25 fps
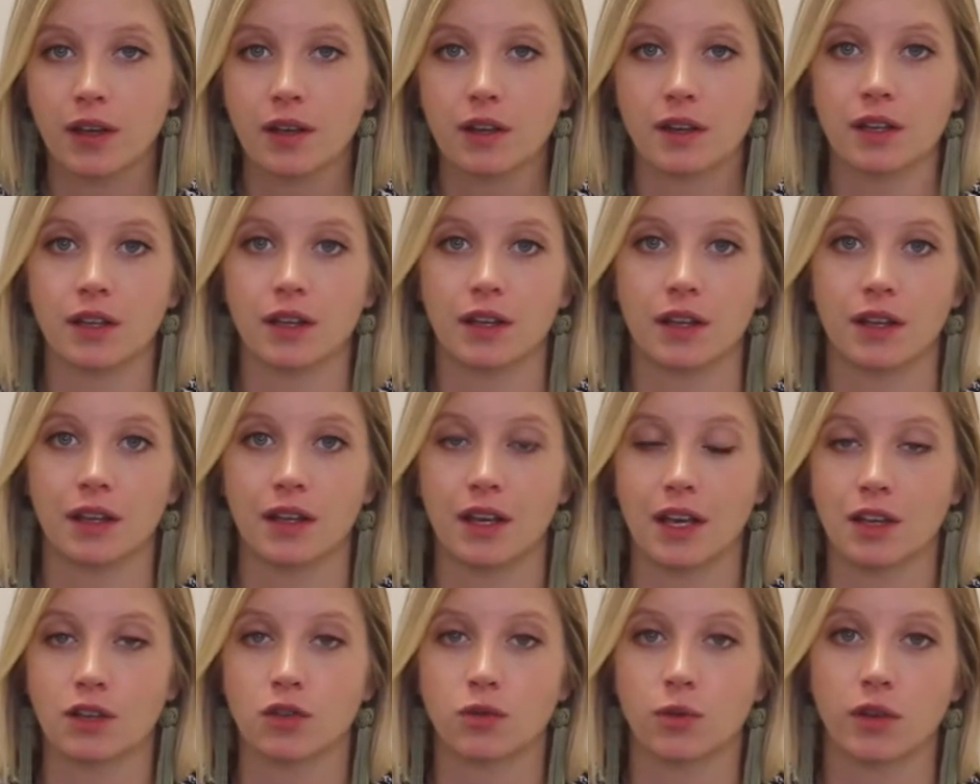can
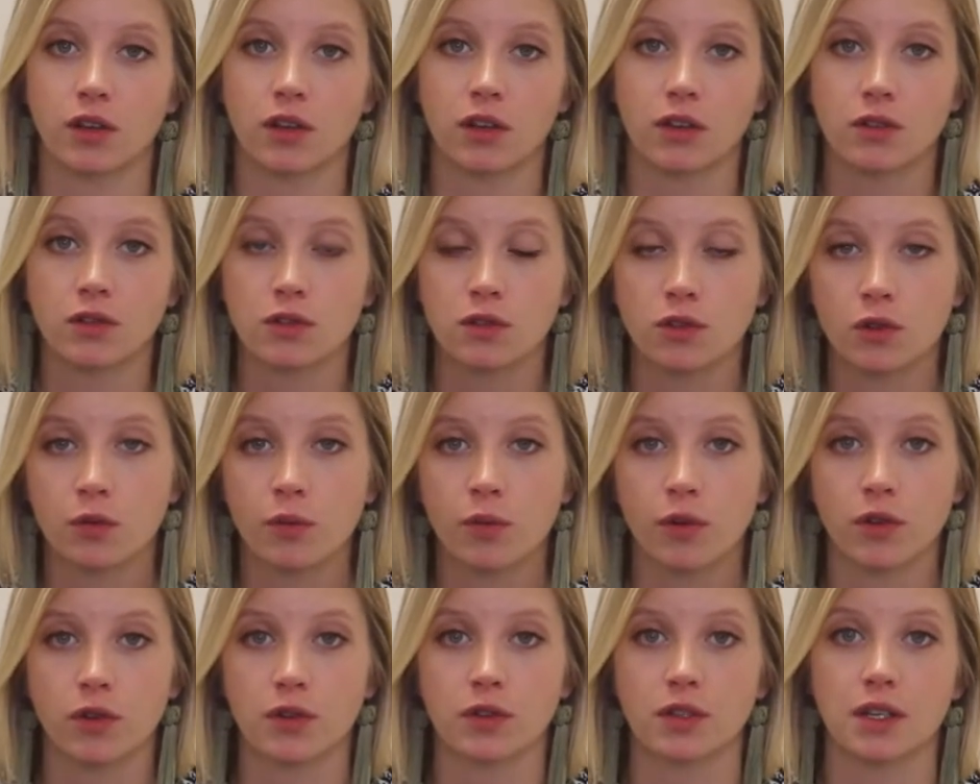engage with
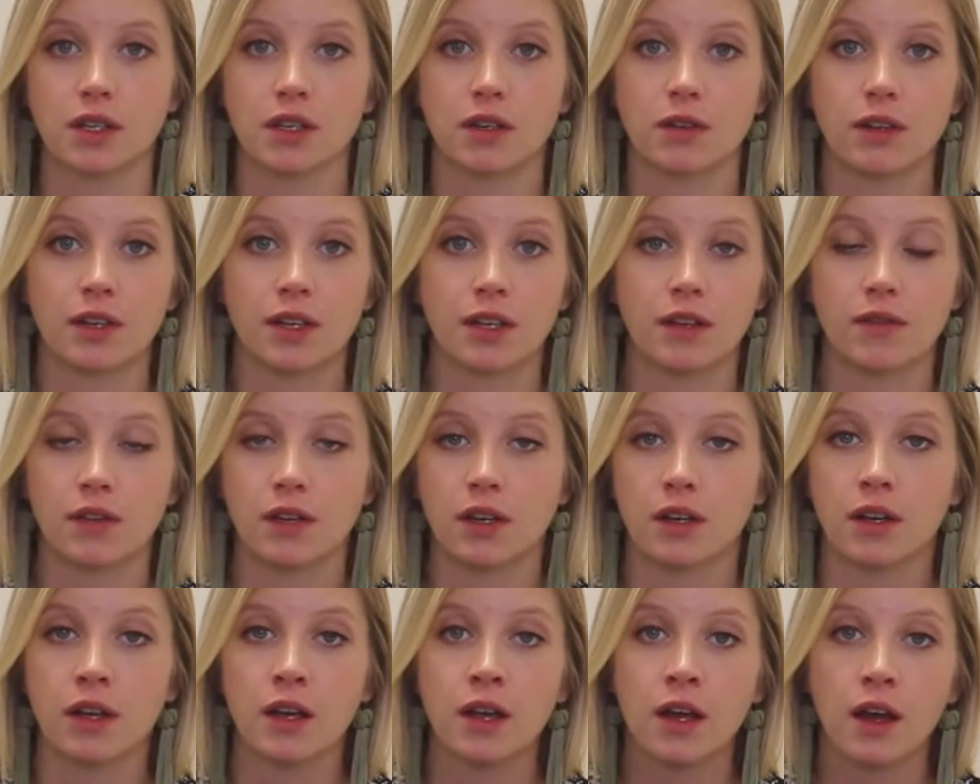consumers and
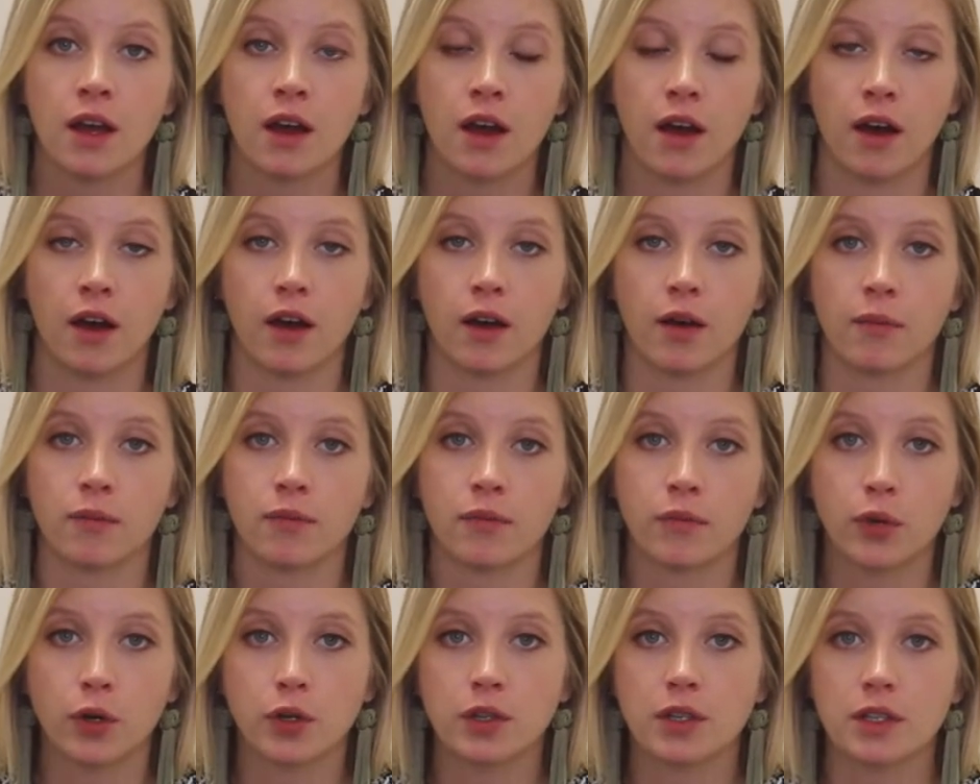even
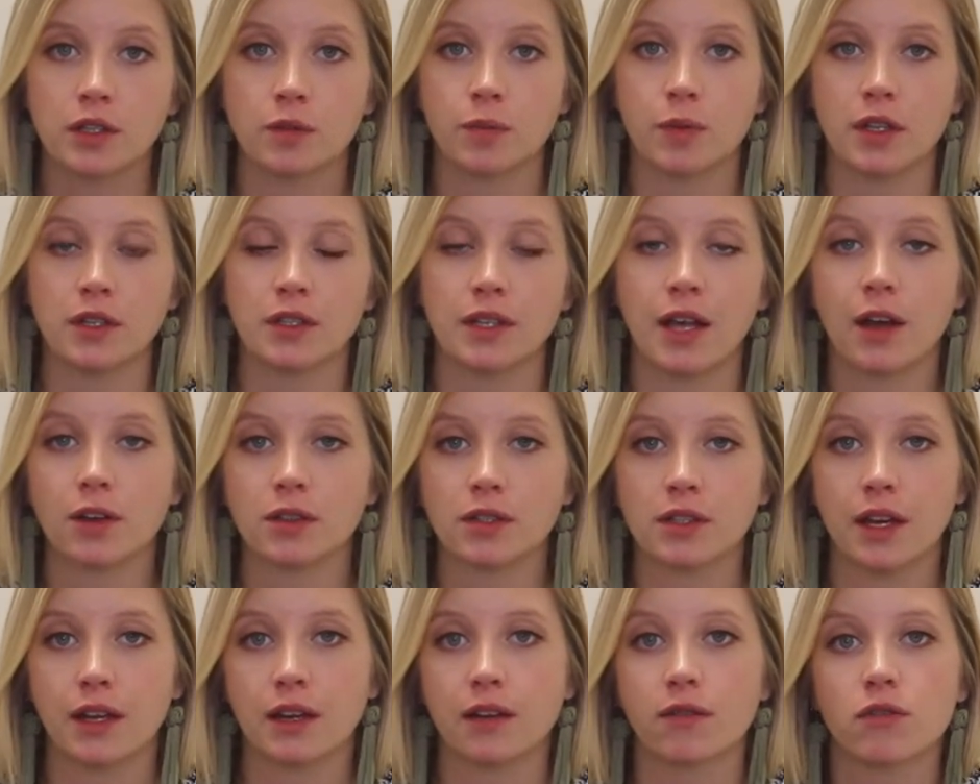participants
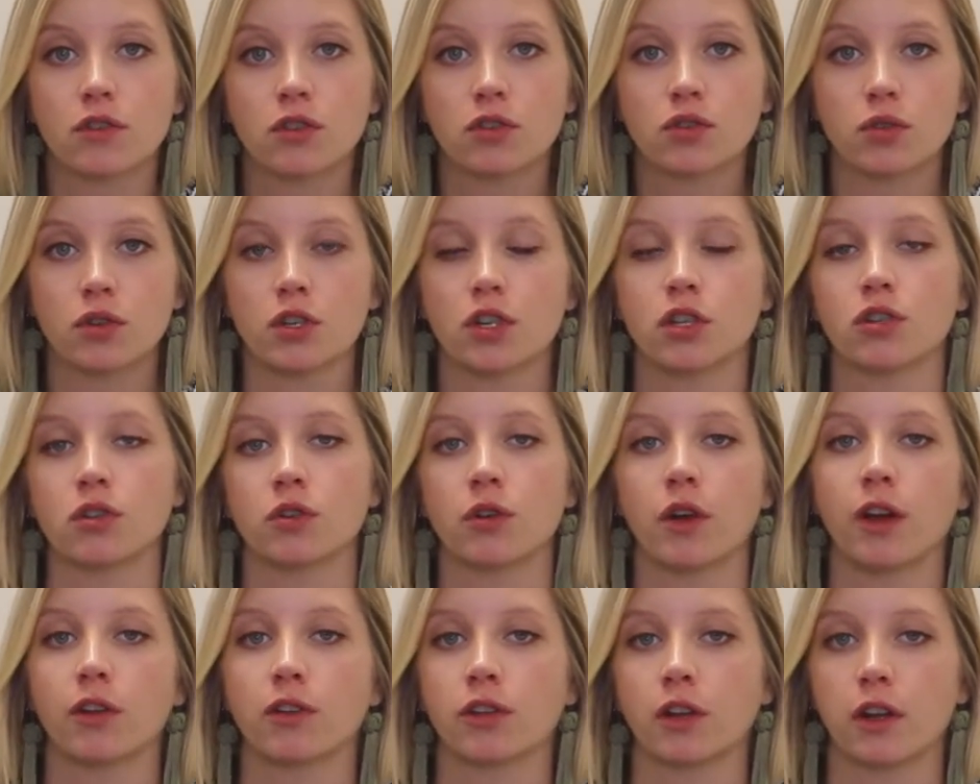outside of the
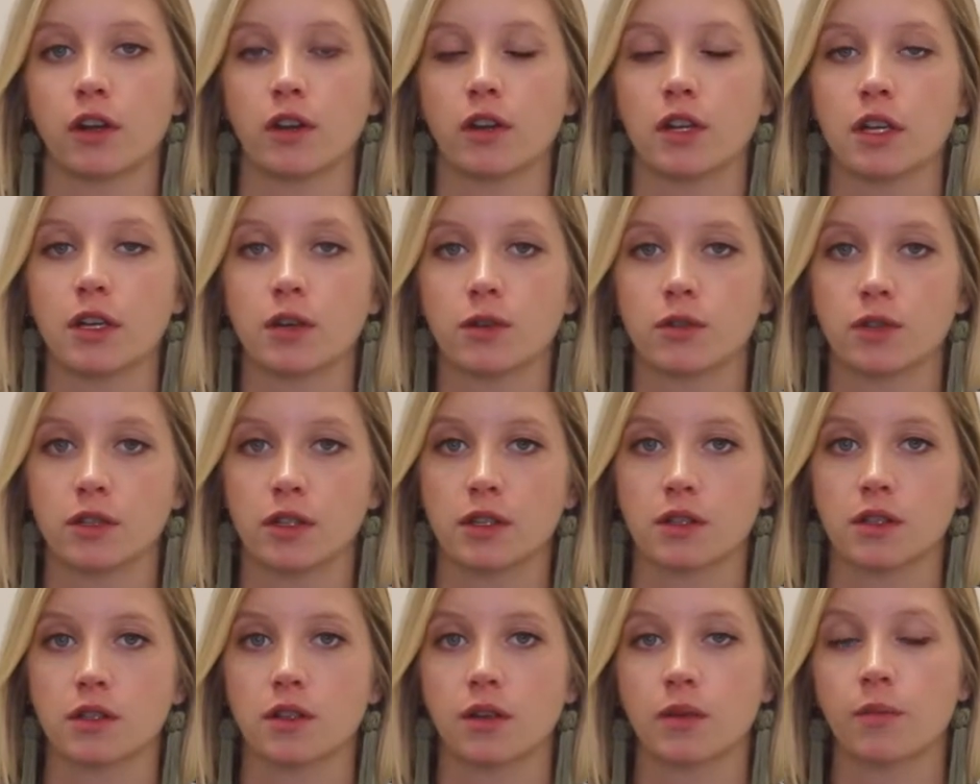traditional healthcare
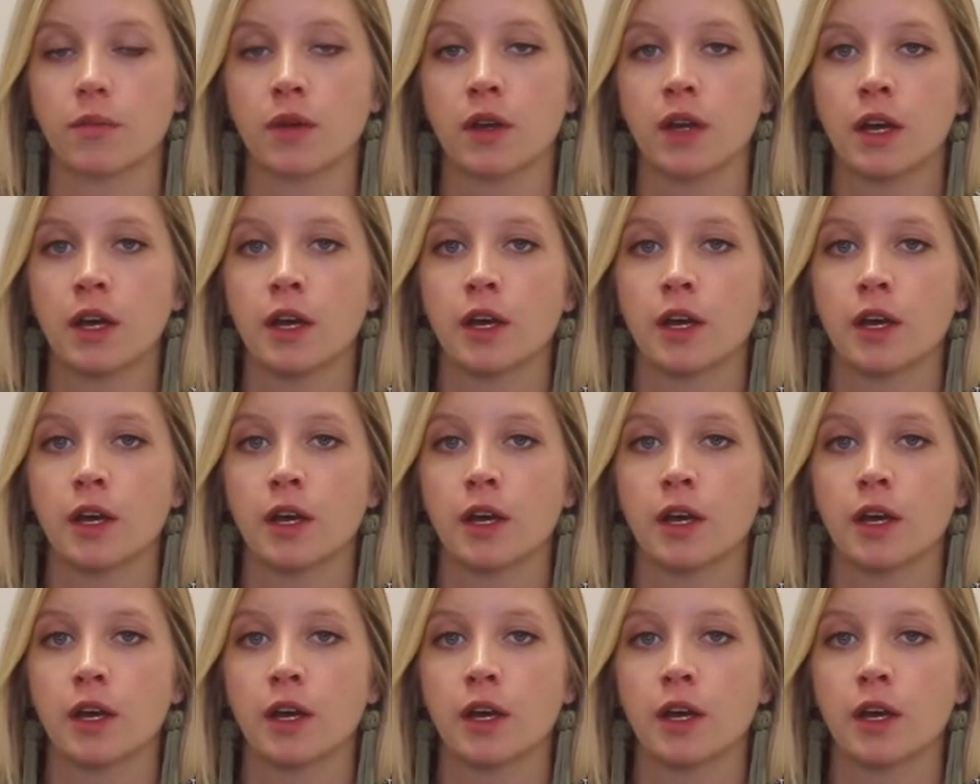ecosystem.